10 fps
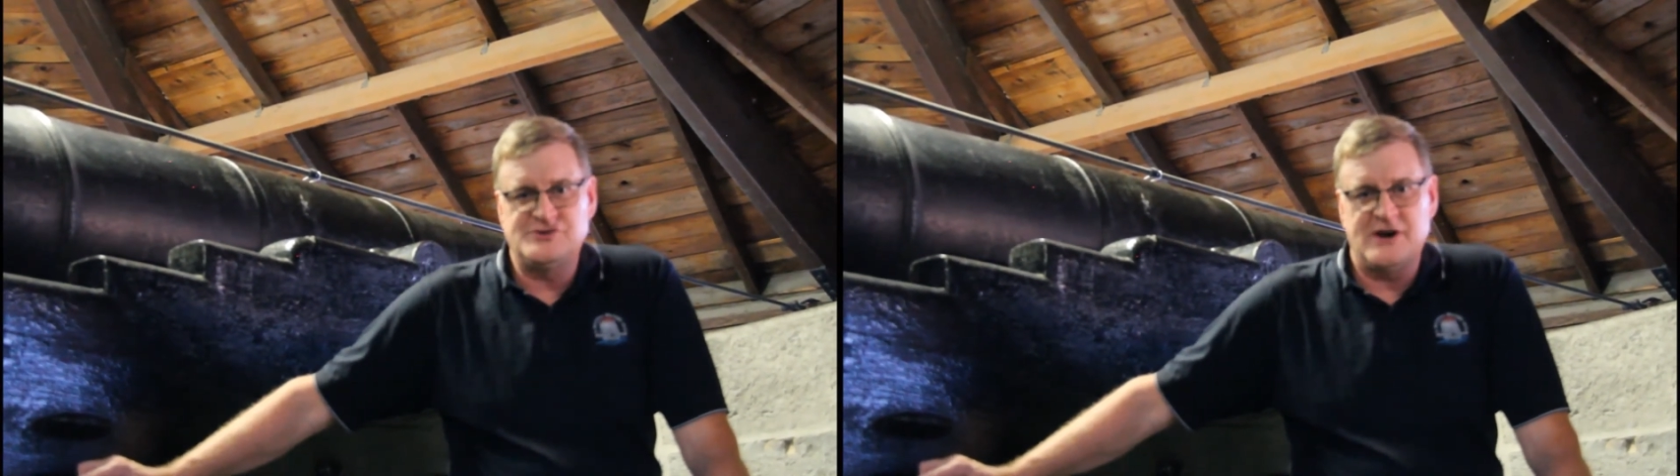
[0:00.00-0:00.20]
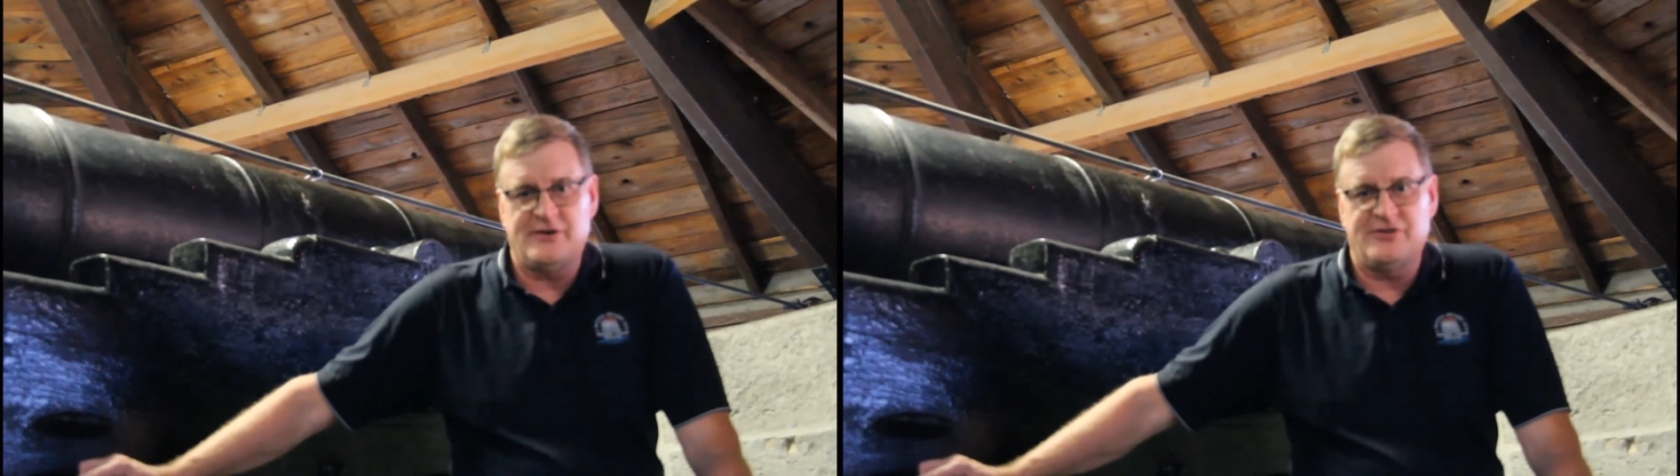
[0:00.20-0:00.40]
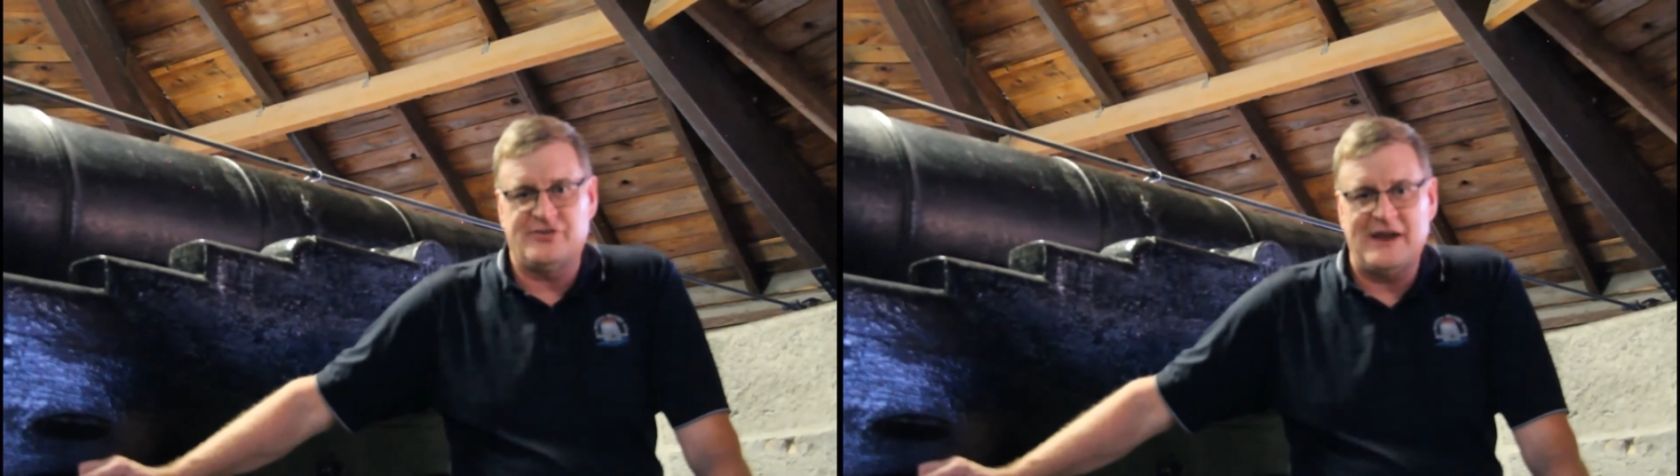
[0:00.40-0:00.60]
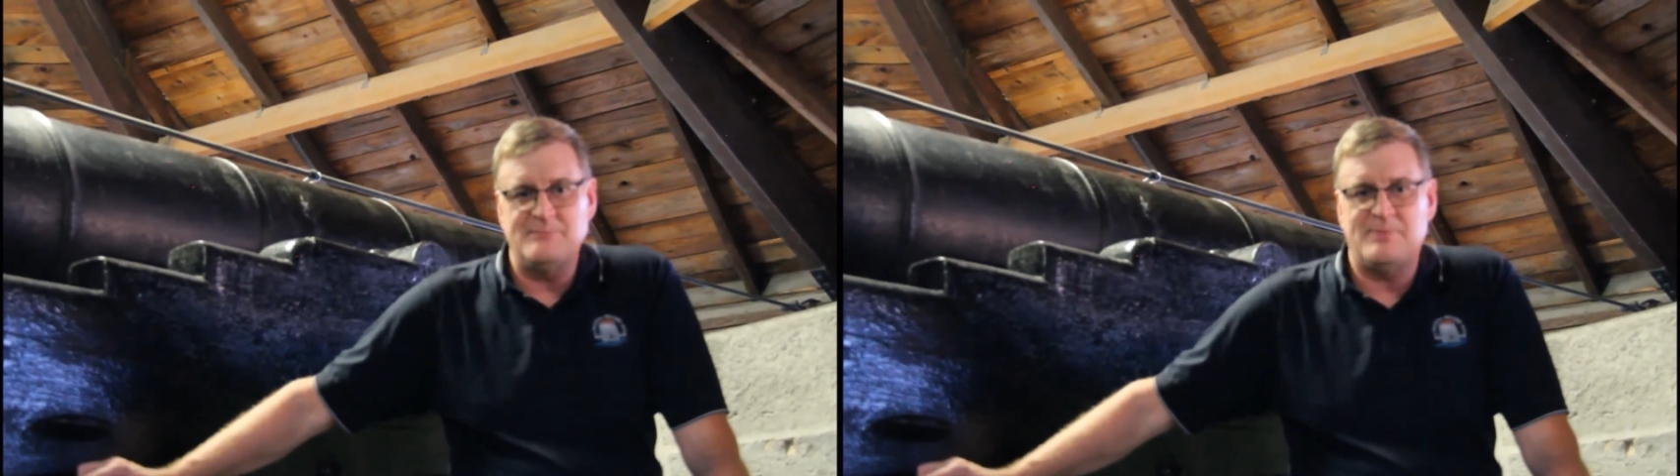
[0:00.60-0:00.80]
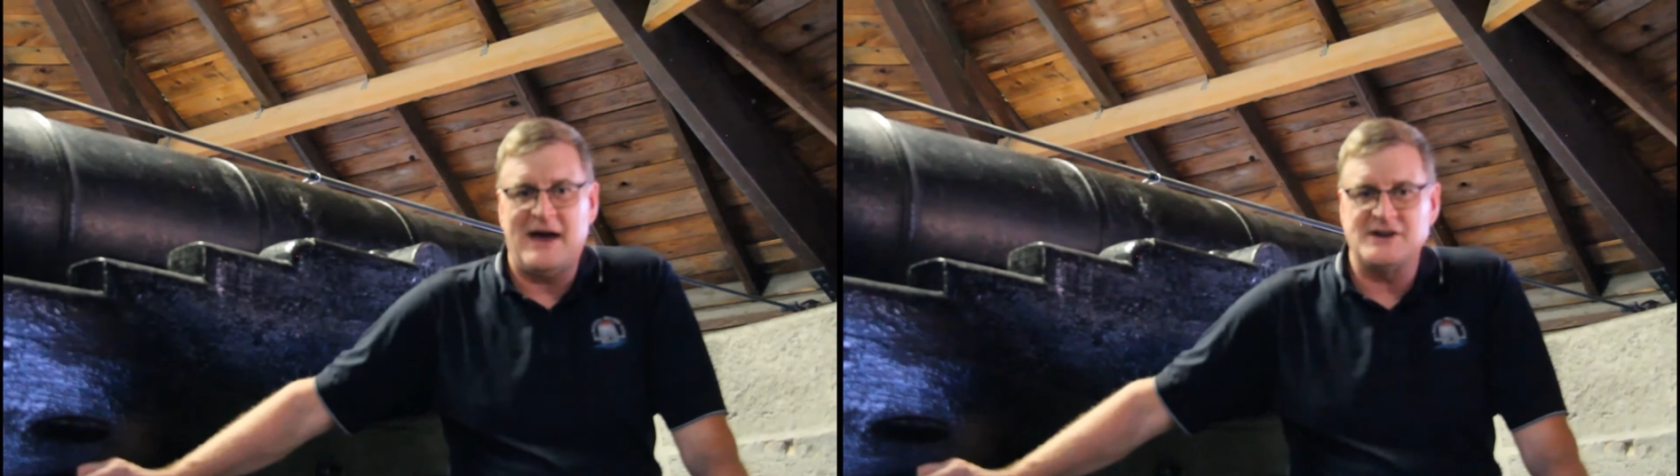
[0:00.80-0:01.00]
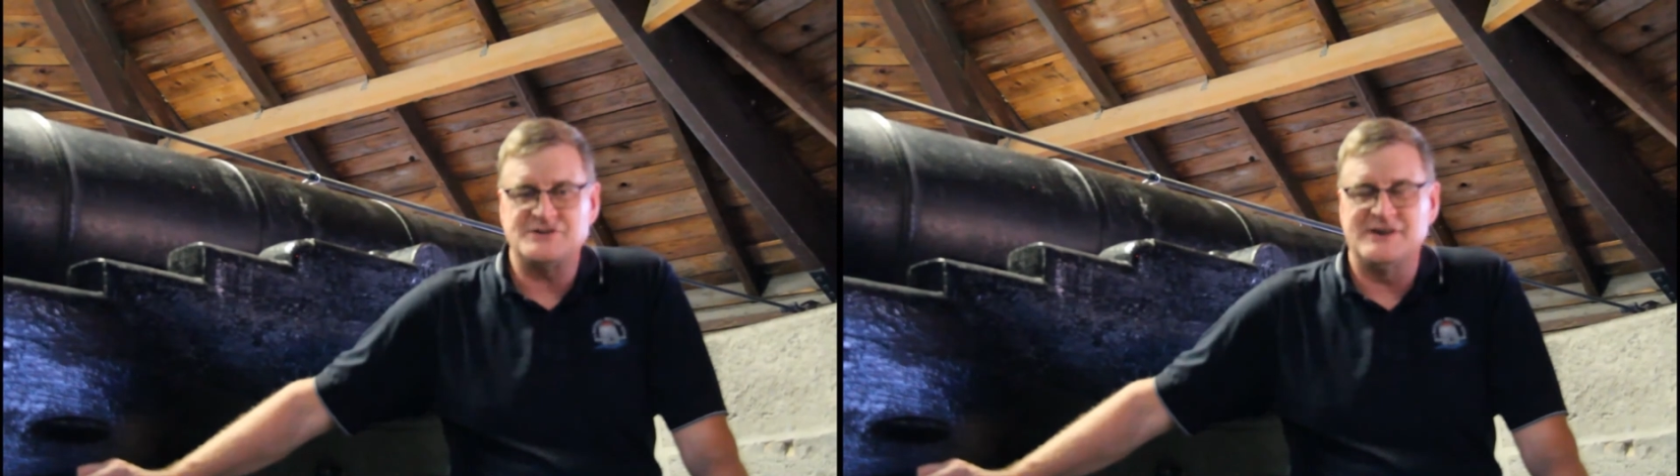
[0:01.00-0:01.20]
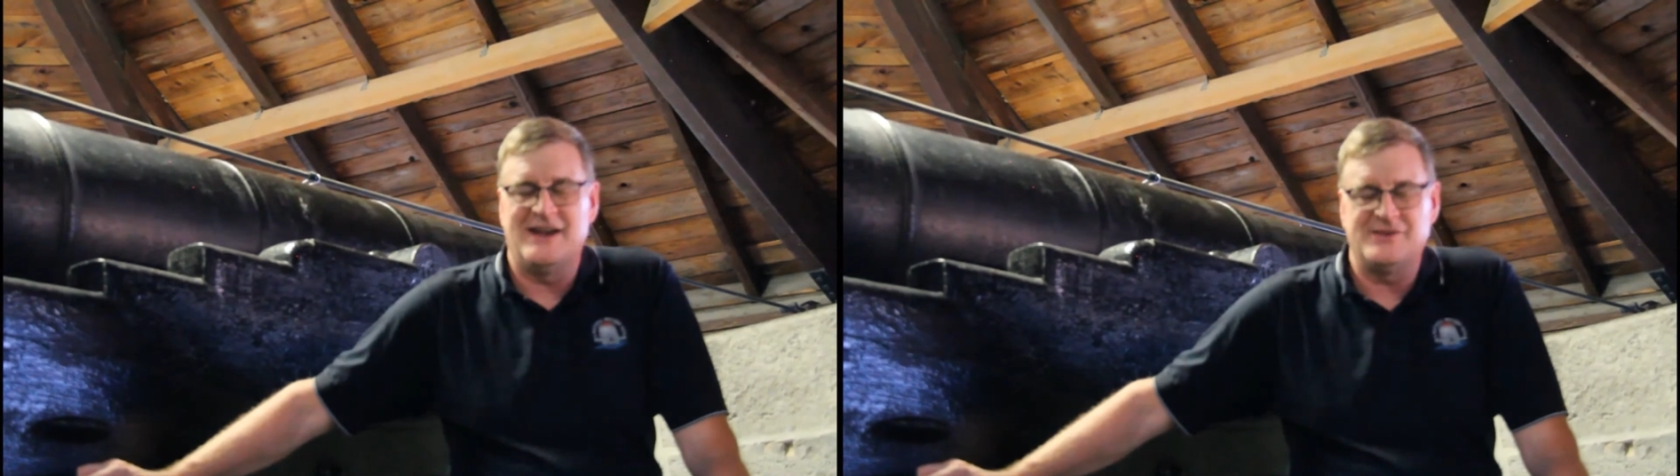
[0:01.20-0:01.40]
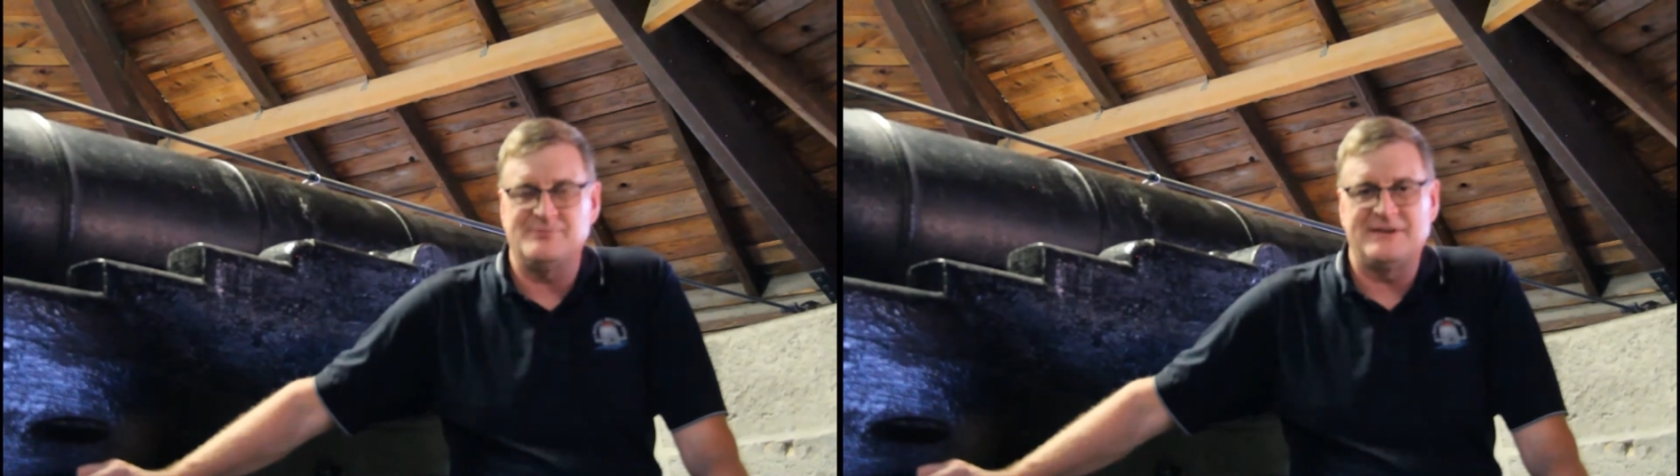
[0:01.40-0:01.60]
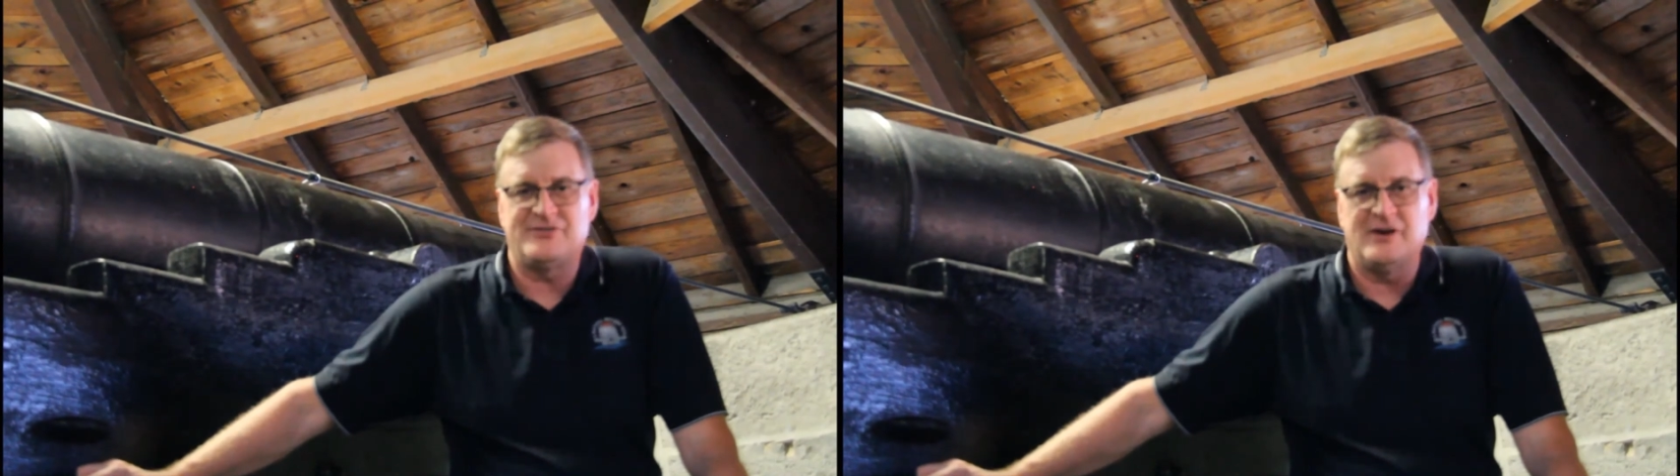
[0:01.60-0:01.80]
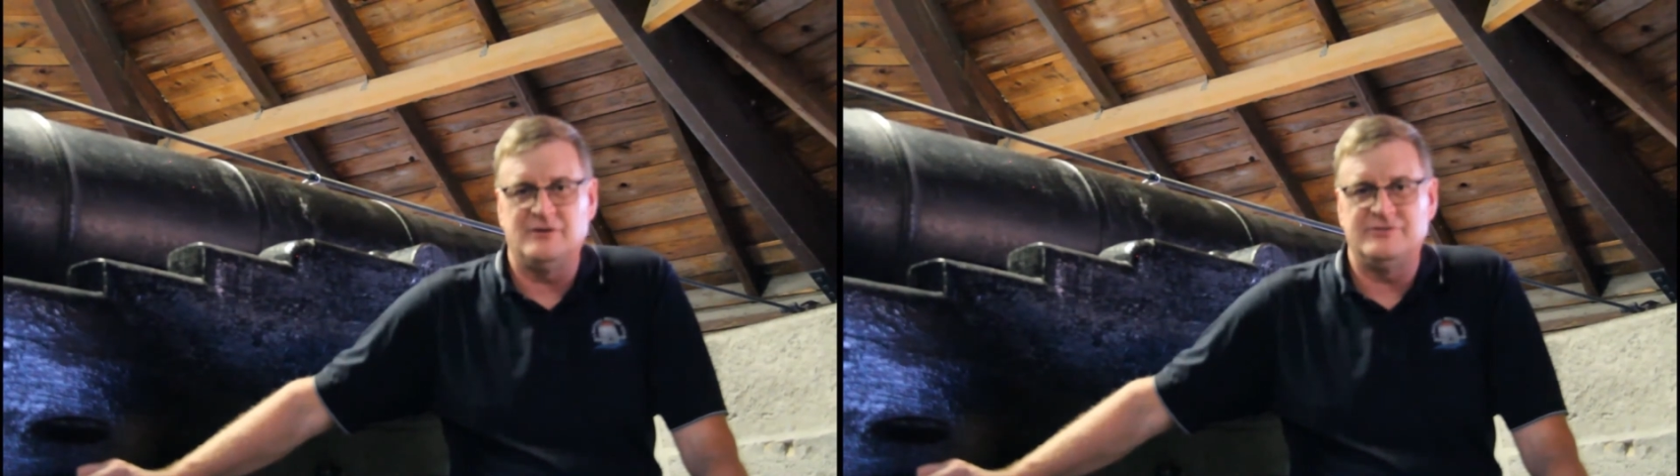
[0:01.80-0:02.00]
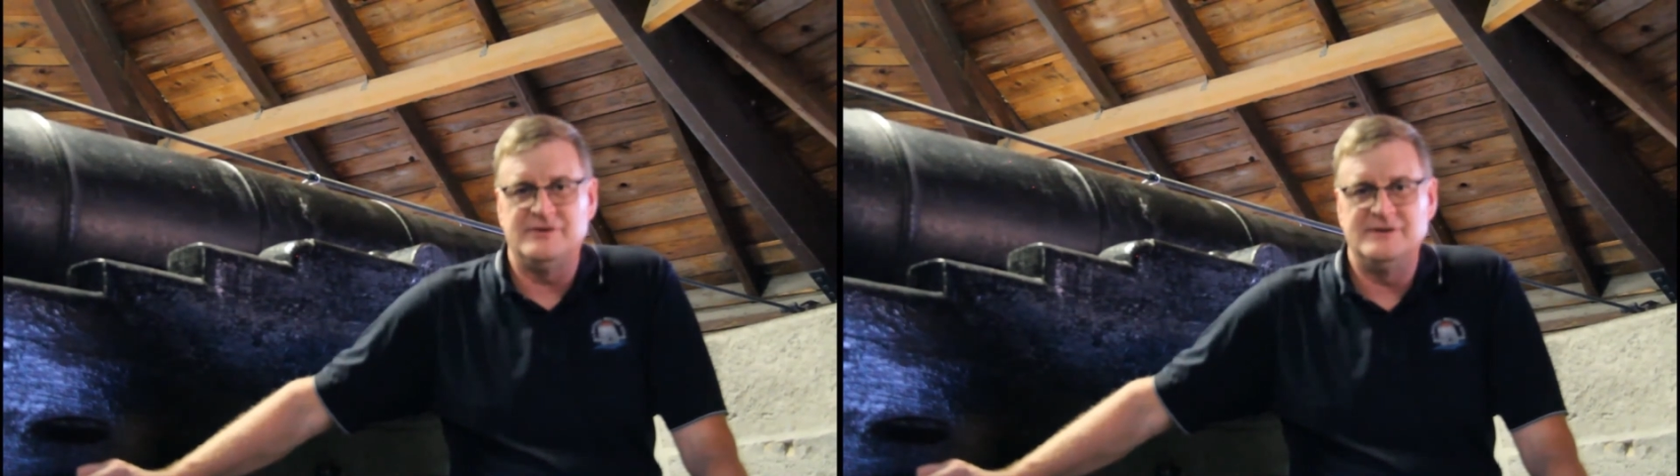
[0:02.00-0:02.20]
share the same passion as myself.